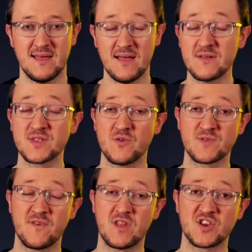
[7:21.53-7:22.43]
Endless OS
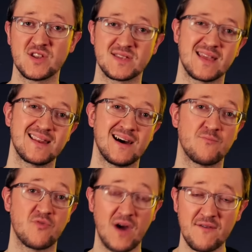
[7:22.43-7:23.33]
Foundation is a
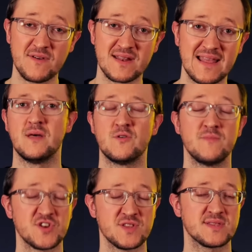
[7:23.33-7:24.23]
nonprofit, and their
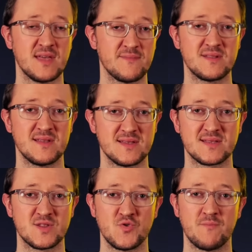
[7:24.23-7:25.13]
mission statement is
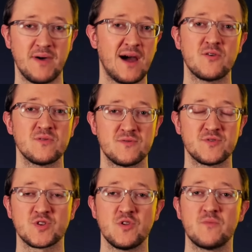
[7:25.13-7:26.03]
to empower
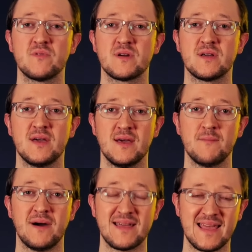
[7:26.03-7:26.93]
learners globally
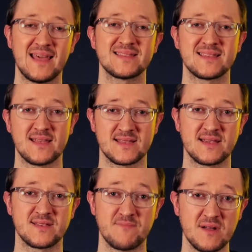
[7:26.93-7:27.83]
by enhancing
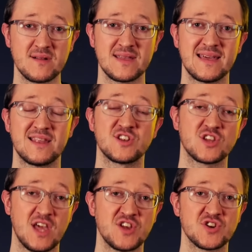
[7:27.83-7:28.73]
accessibility and
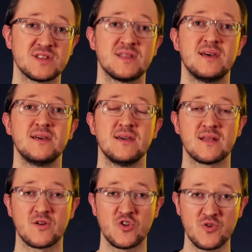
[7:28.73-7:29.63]
education,
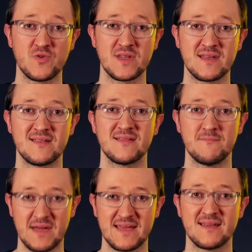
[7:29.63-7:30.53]
including the
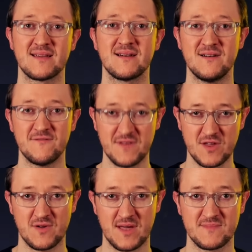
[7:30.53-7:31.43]
making of
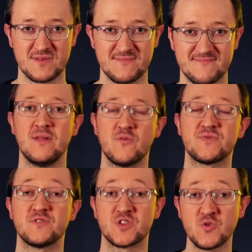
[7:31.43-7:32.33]
video games. Now, what
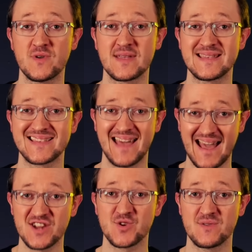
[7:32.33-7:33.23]
they're doing is
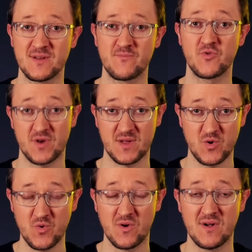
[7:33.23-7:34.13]
actually pretty
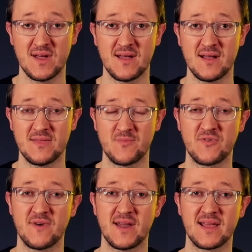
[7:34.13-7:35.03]
cool. They're
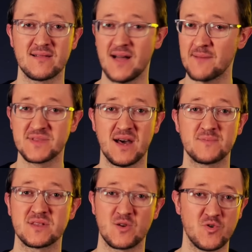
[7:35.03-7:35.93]
providing
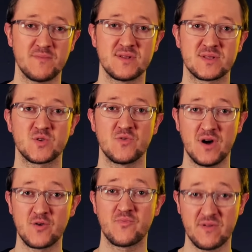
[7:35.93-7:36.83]
laptops and equipment to
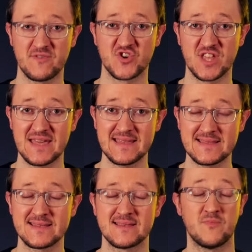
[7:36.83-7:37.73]
underprivileged
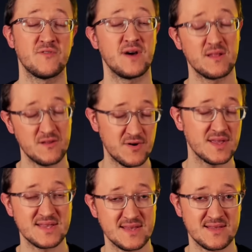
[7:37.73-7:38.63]
kids. They provide
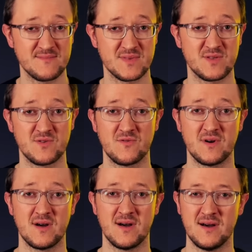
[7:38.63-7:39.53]
learning systems through
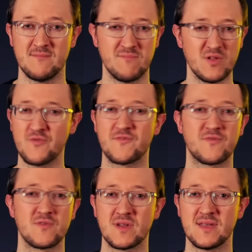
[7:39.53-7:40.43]
a
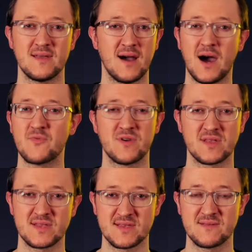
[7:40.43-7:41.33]
bloat-free operating
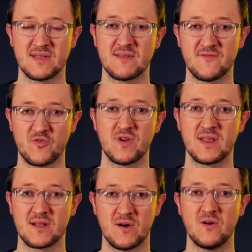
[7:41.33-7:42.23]
system that they've
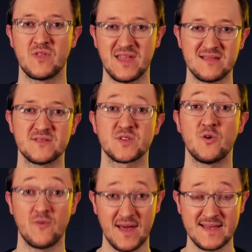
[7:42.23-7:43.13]
created called Endless
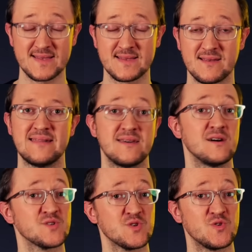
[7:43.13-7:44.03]
OS. And they
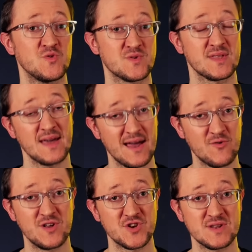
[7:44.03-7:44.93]
also use the
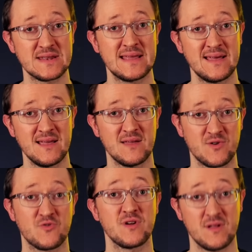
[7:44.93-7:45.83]
Godot engine in
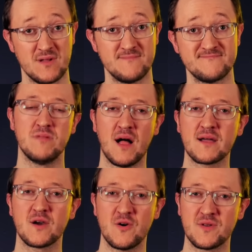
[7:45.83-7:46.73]
their curriculum. Block
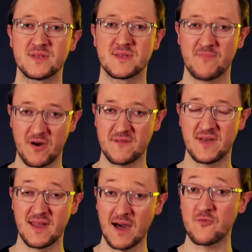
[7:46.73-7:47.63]
Code is a part of
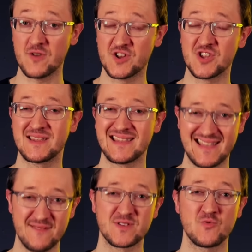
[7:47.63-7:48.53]
that outreach, and it
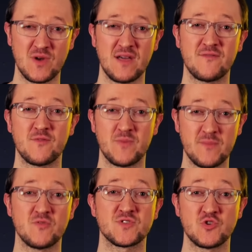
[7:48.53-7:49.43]
gives a way for
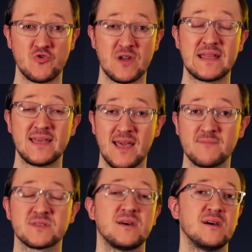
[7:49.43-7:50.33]
people to create
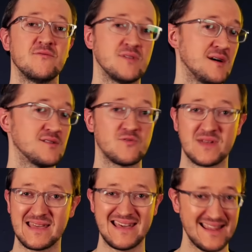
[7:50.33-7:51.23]
games without
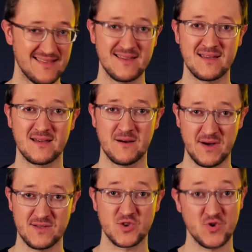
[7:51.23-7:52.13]
knowing anything about